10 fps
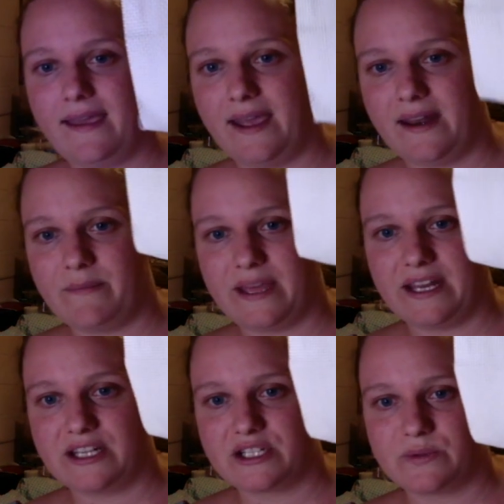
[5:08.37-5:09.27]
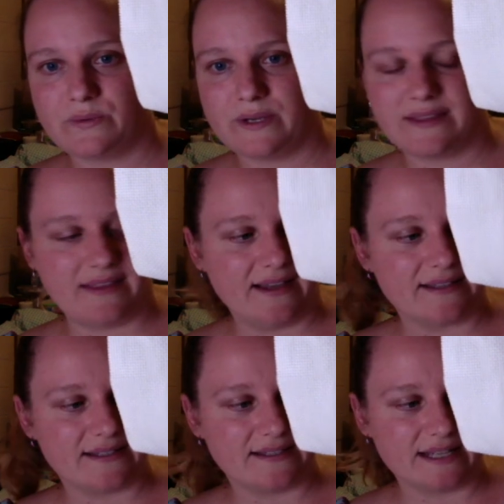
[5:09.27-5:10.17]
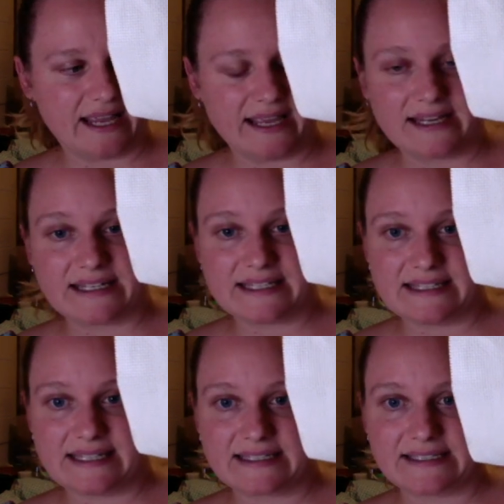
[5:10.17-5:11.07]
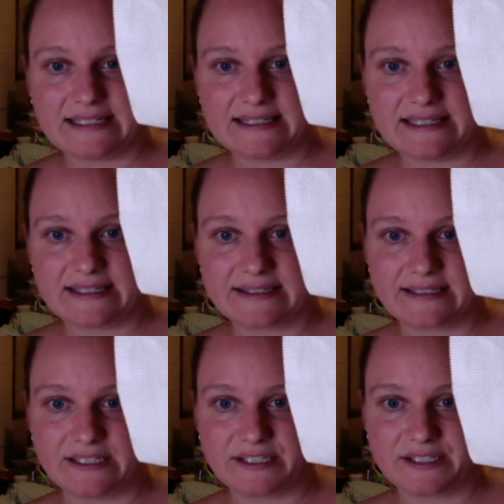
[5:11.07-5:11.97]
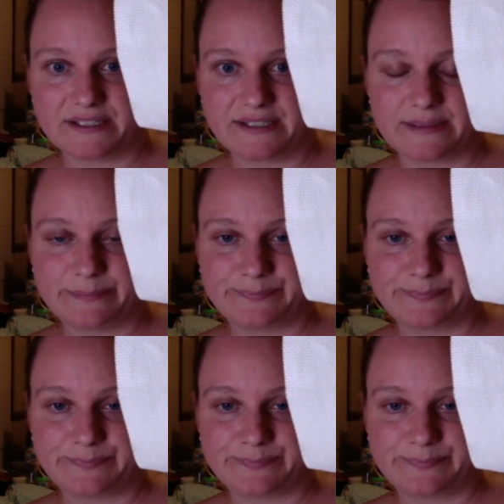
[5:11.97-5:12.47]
And I managed 1,066 stitches.